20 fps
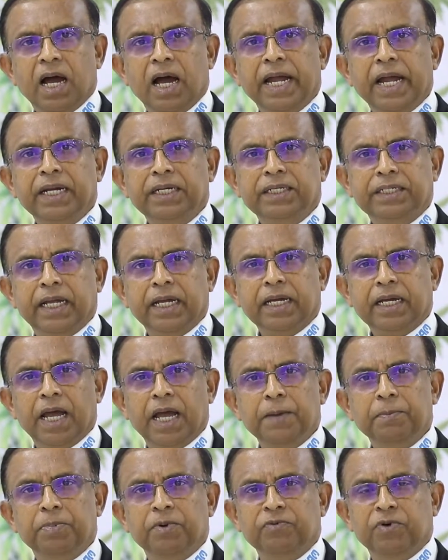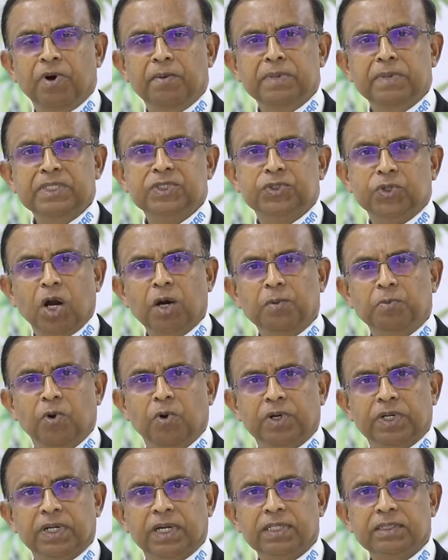high-tech, high-performance torque
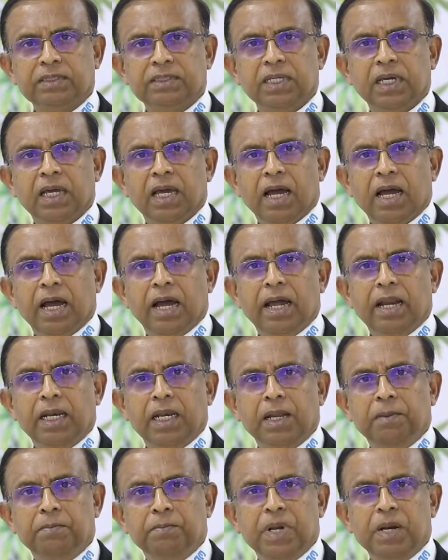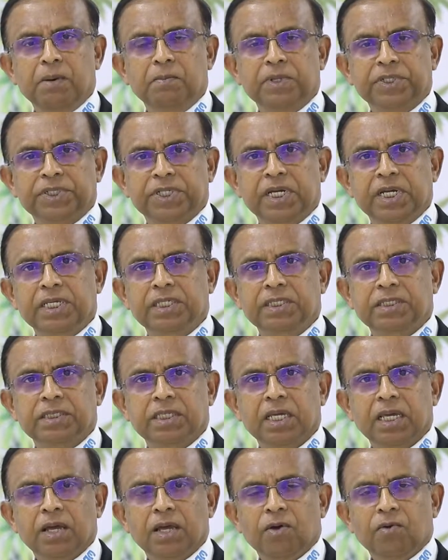motors, and Nimble
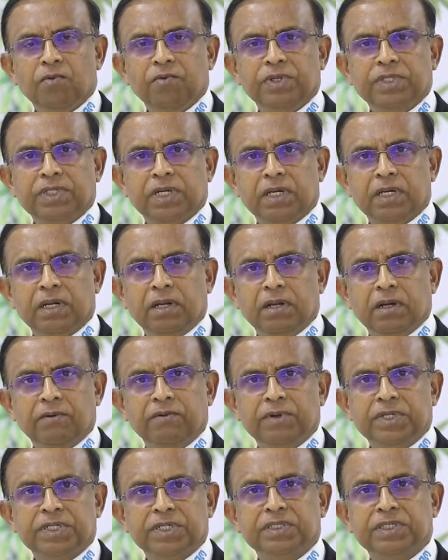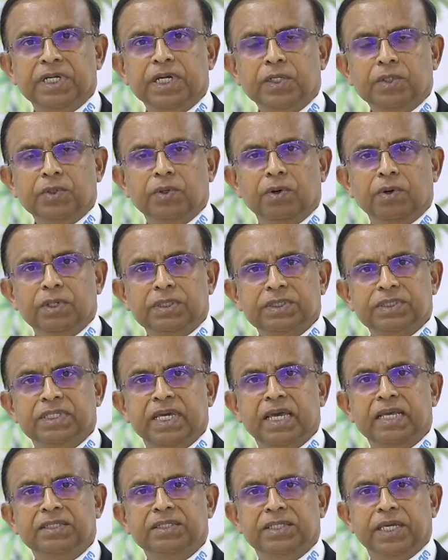machines, which is into
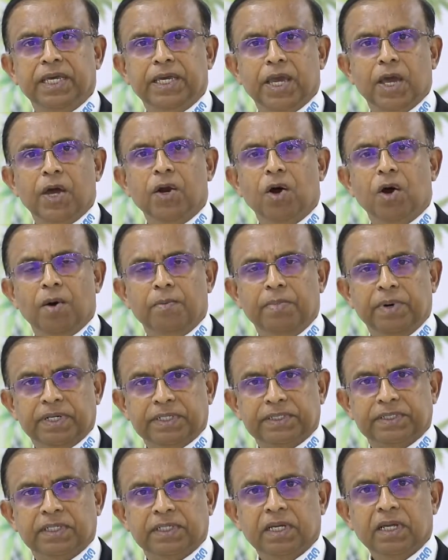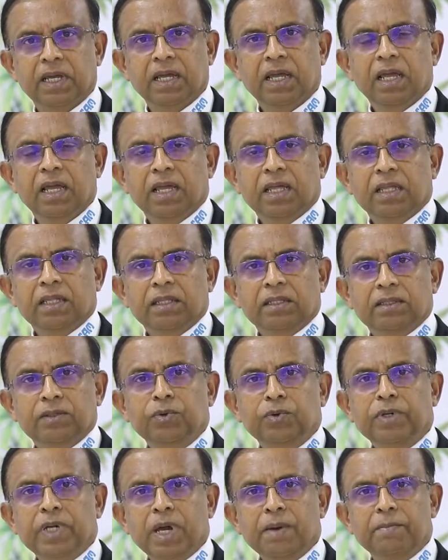CNC gear hoppers.
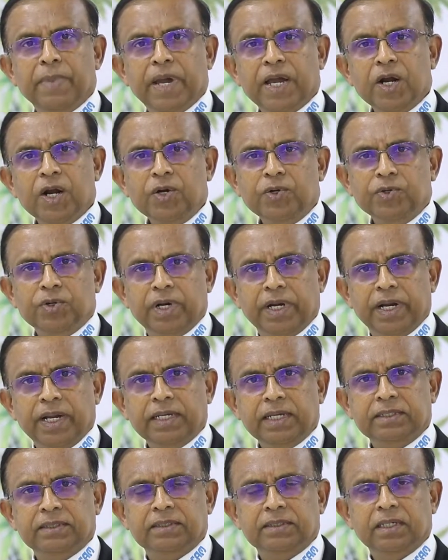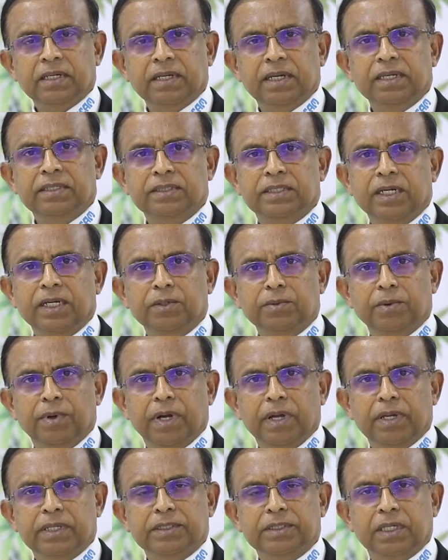Ucam Mechatronics is
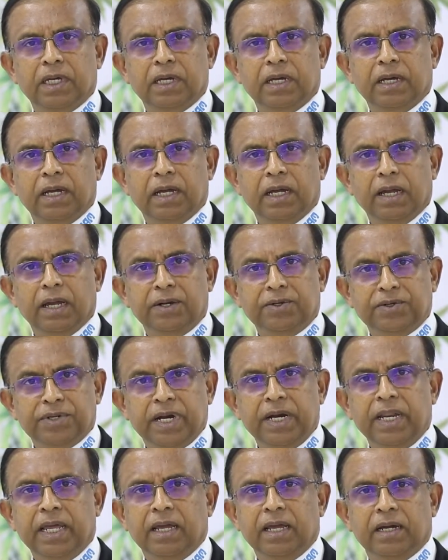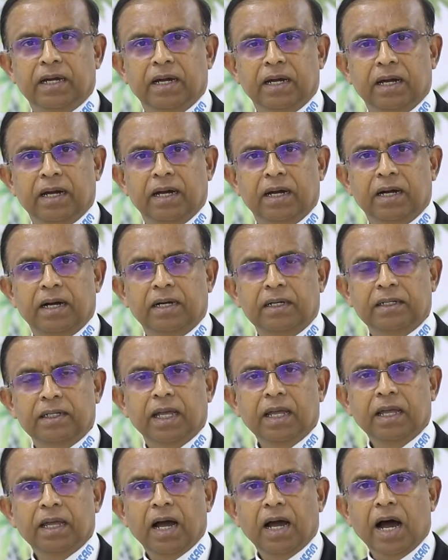a trading
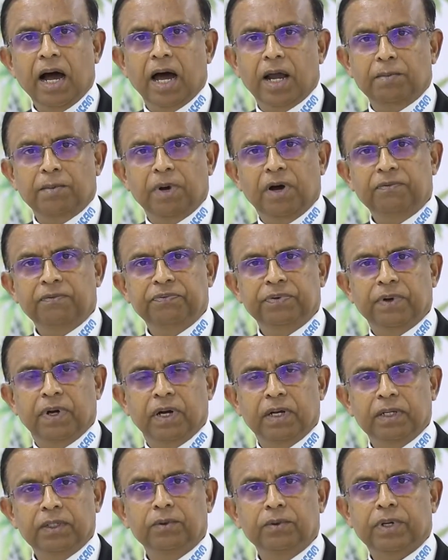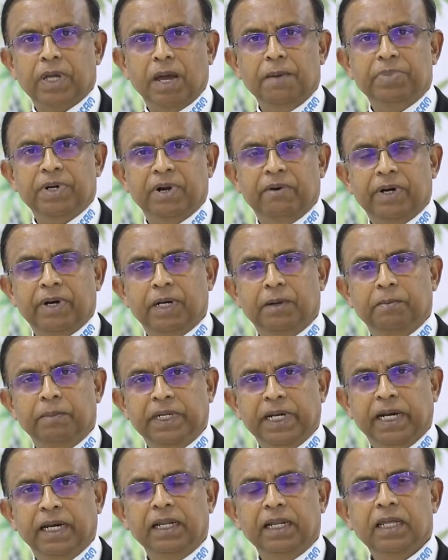arm of Ucam Private
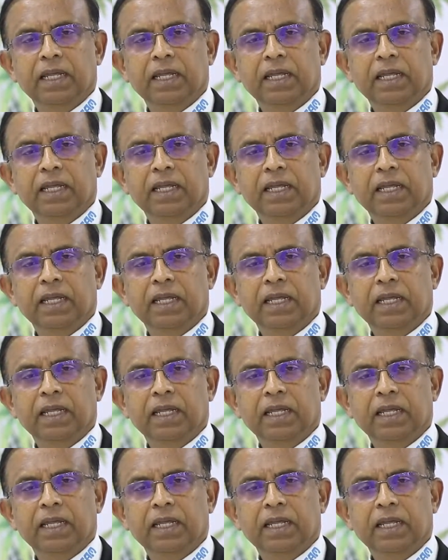Limited.